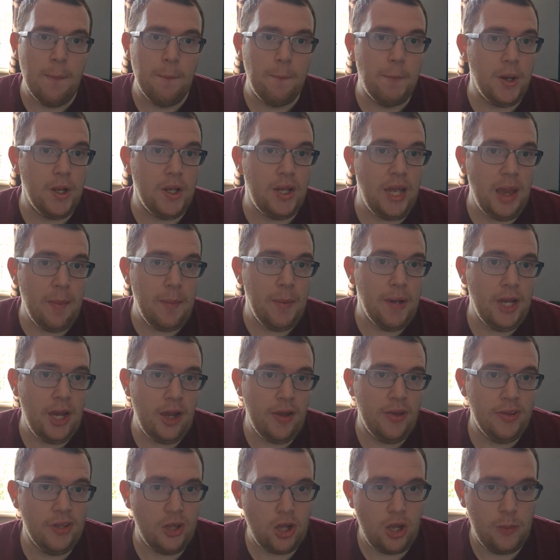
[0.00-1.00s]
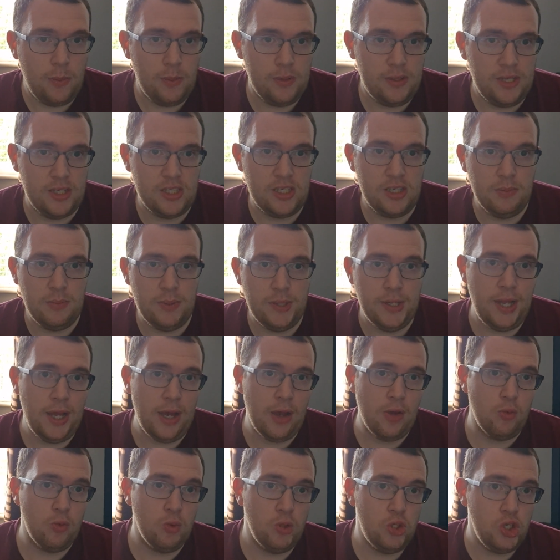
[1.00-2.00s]
But let me know in the comment section
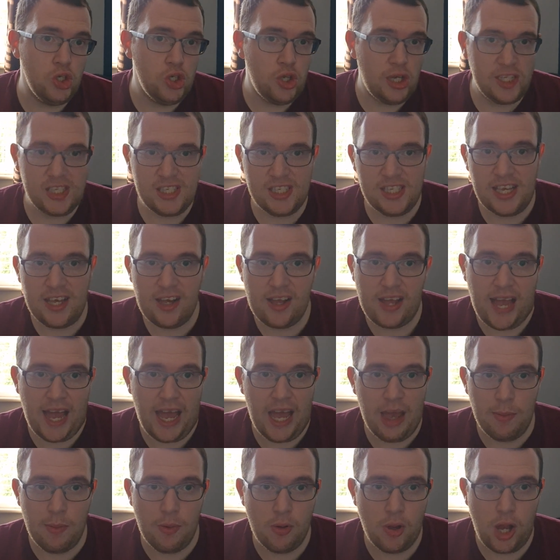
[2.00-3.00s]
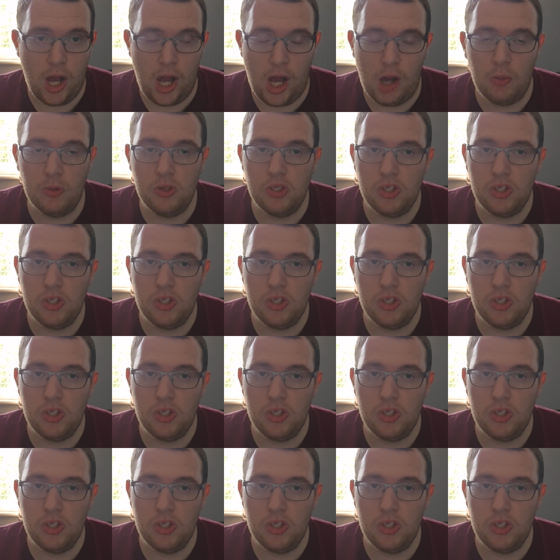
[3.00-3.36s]
below, would you like to see a cable car?